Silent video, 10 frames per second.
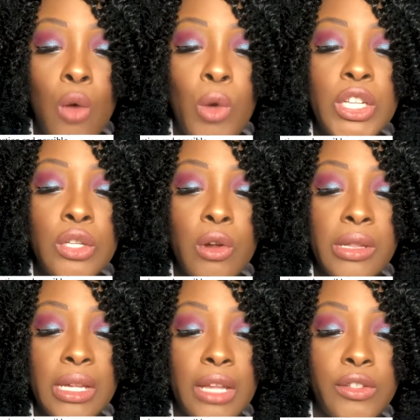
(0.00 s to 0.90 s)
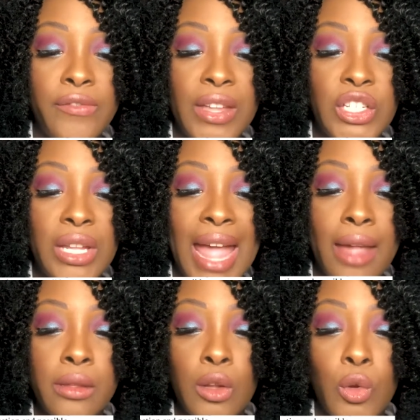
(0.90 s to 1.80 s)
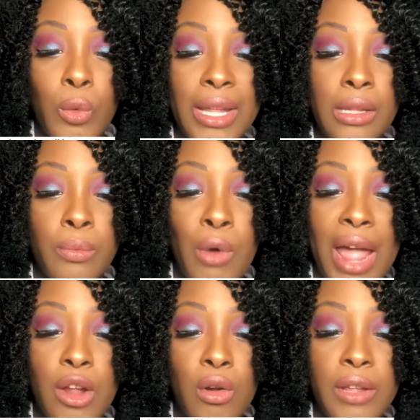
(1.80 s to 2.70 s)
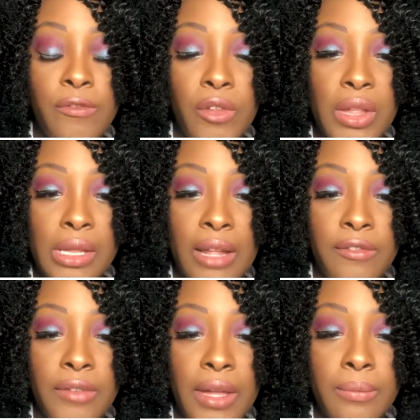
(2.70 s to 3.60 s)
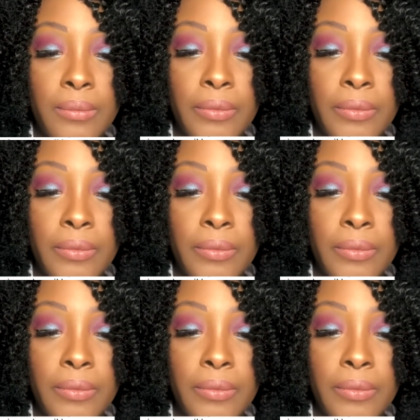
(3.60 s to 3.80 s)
Which nursing intervention has the greatest priority for this infant?